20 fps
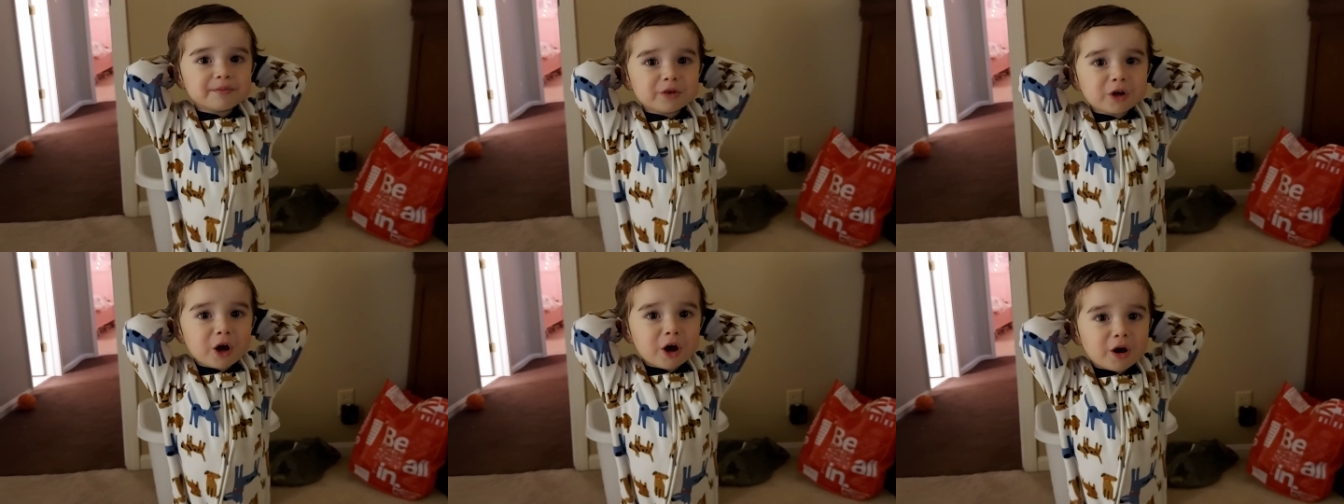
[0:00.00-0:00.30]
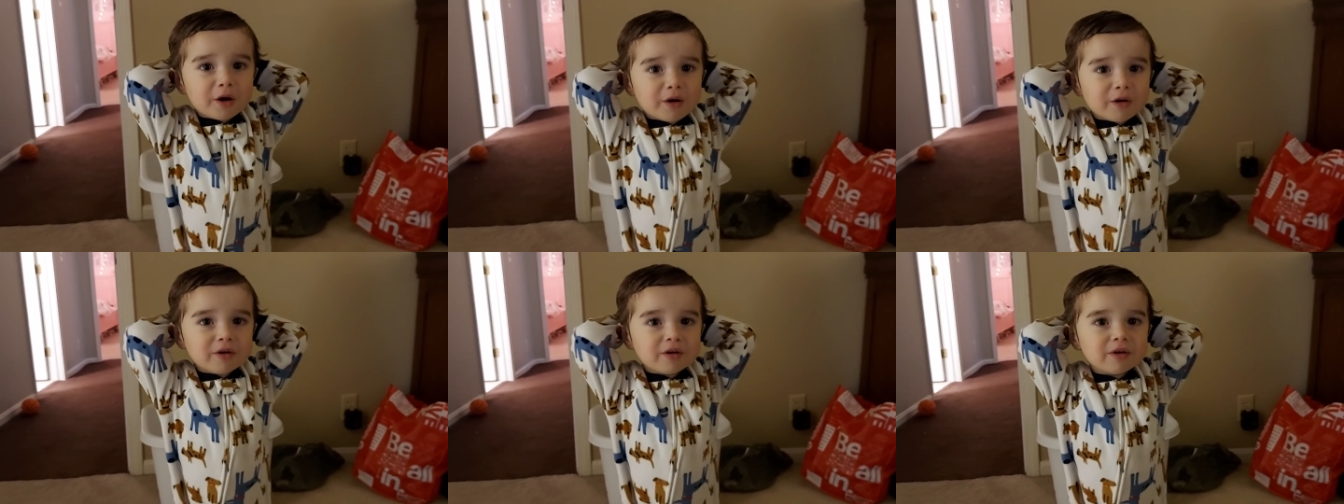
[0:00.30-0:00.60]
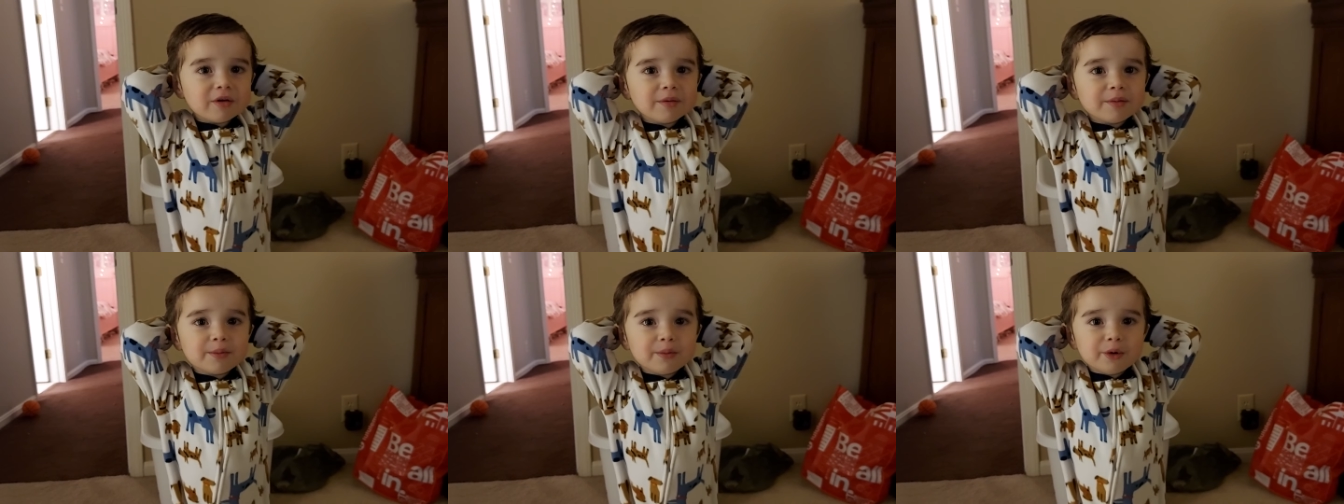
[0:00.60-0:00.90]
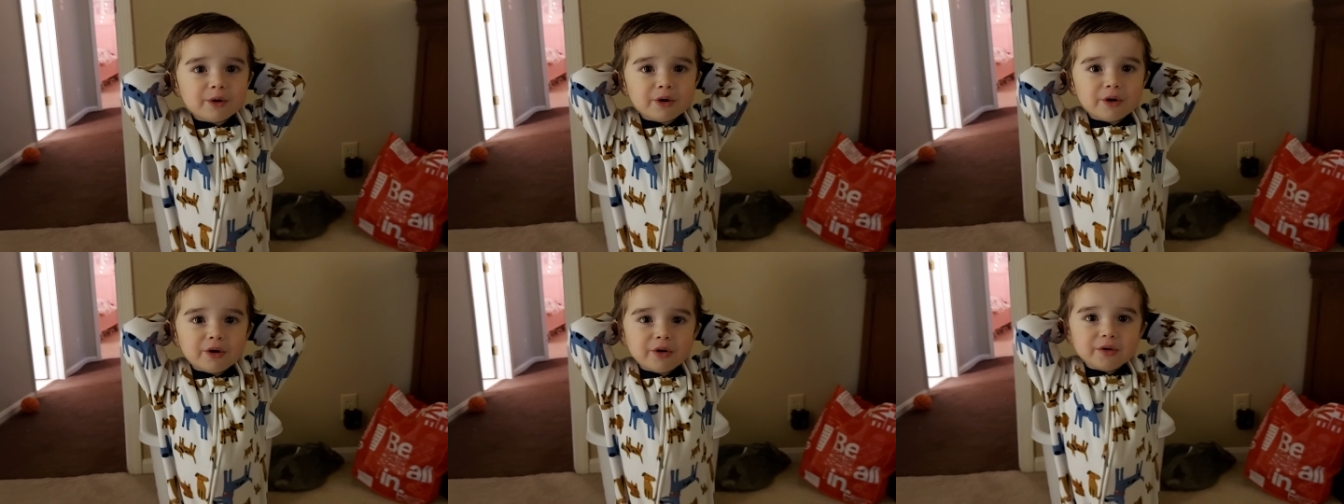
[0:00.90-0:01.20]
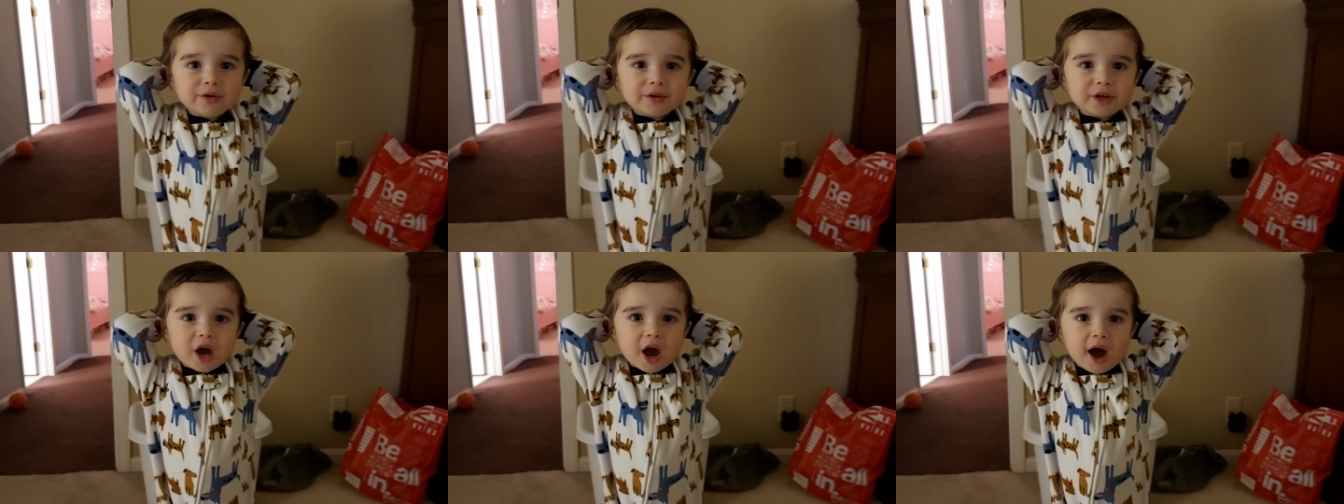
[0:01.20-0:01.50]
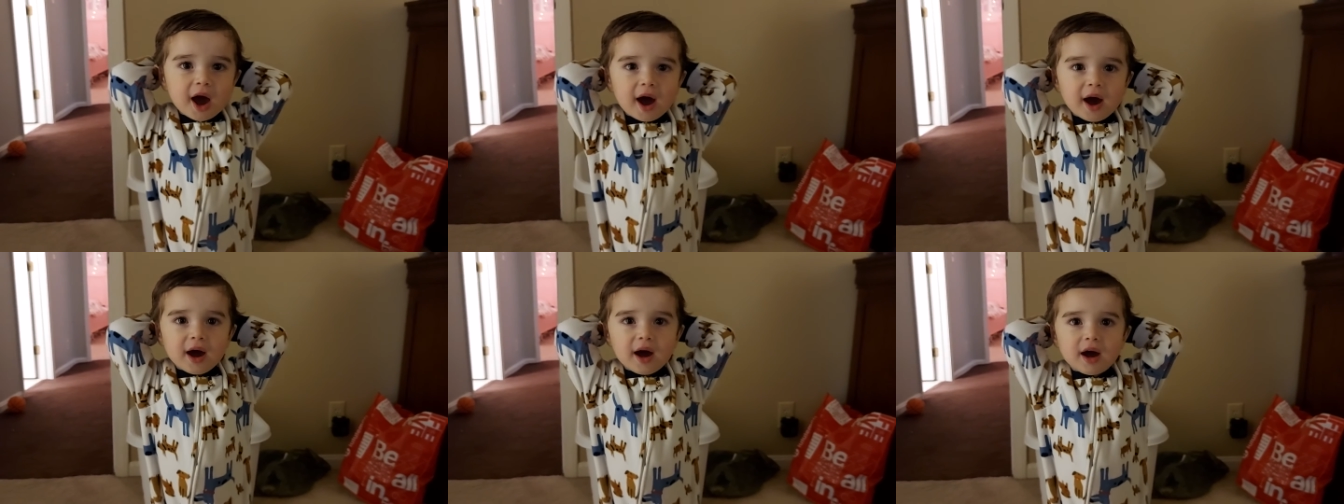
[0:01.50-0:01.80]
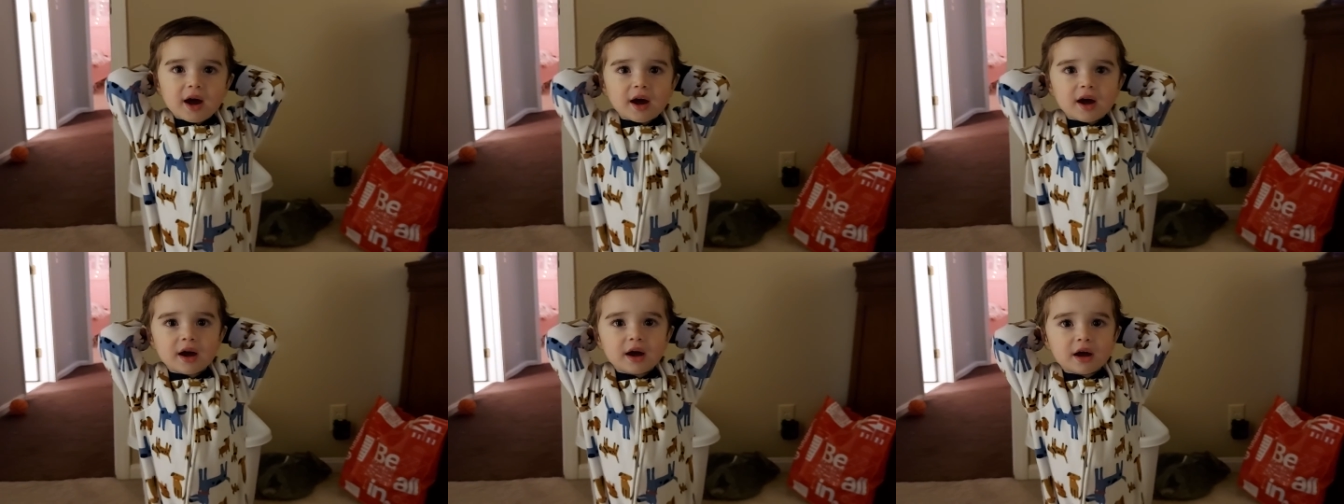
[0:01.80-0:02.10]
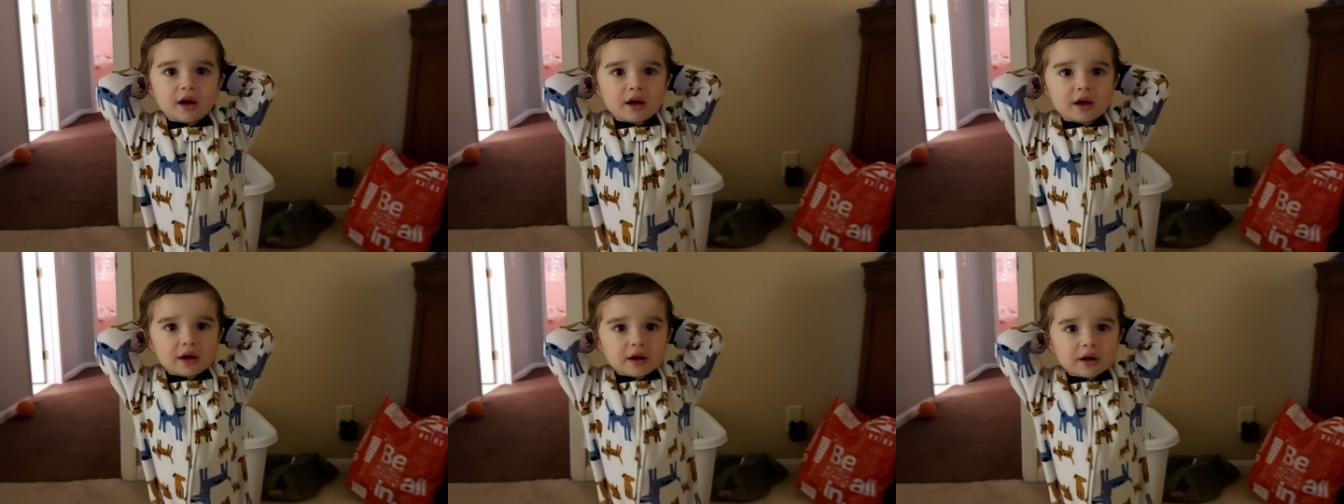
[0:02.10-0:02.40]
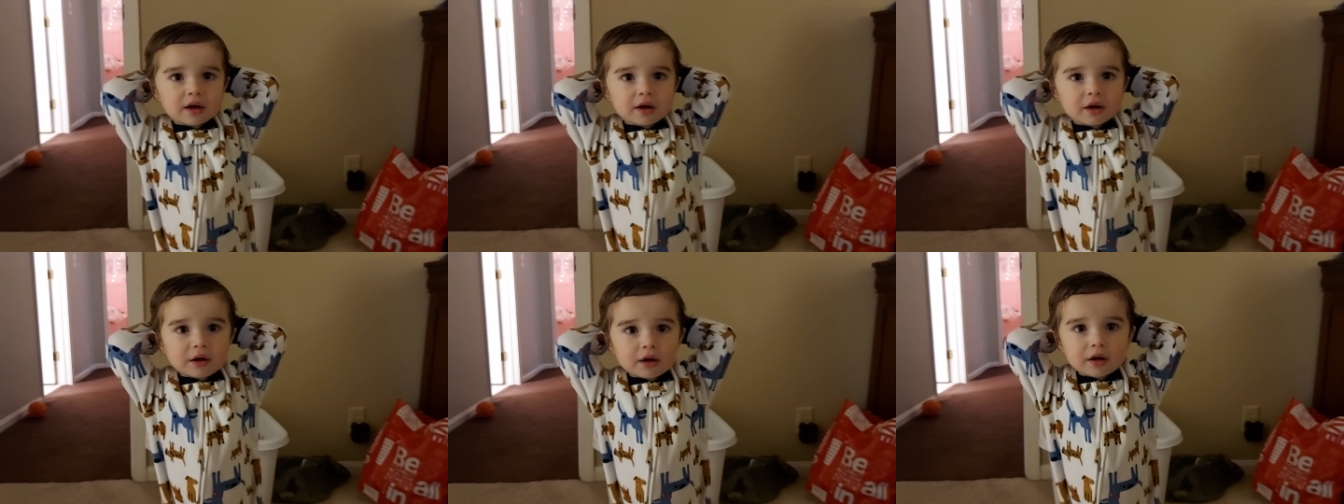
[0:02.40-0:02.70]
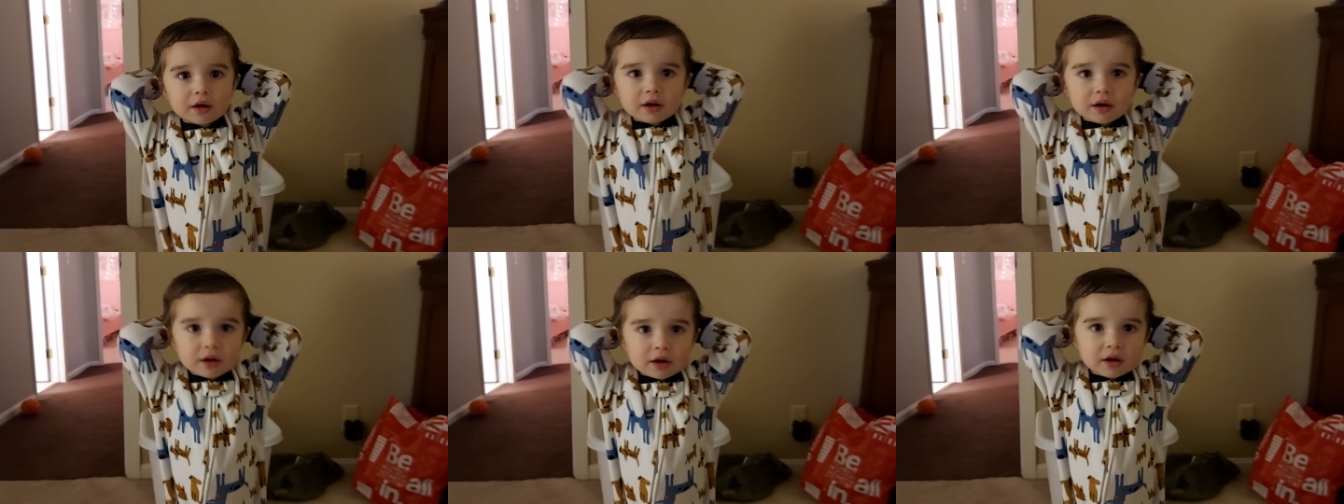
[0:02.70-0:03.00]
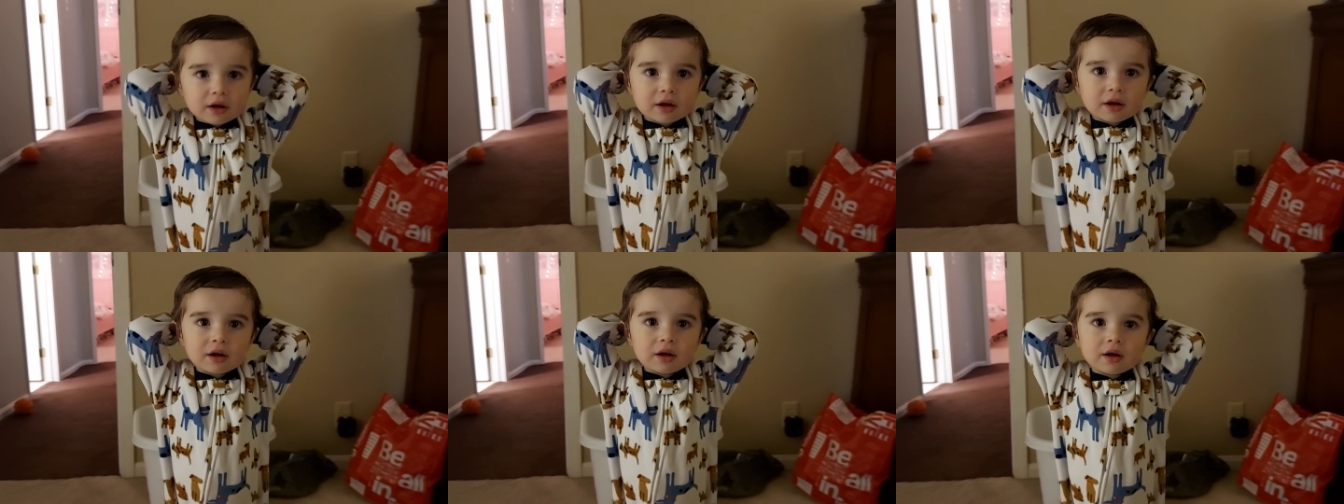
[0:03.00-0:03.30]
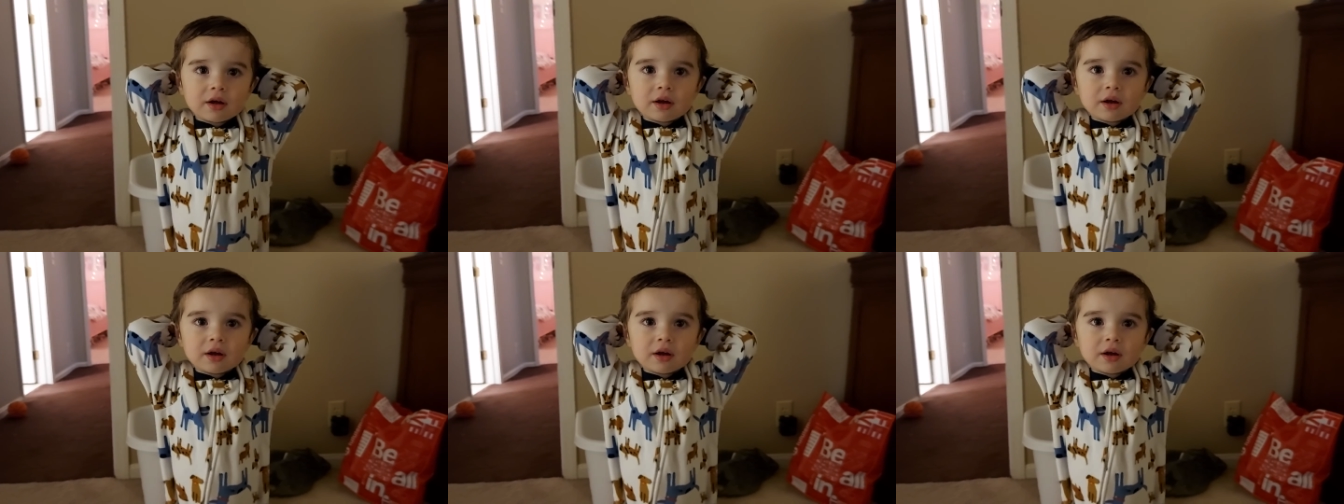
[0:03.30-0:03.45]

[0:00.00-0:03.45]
No, more. more. What's the cat say?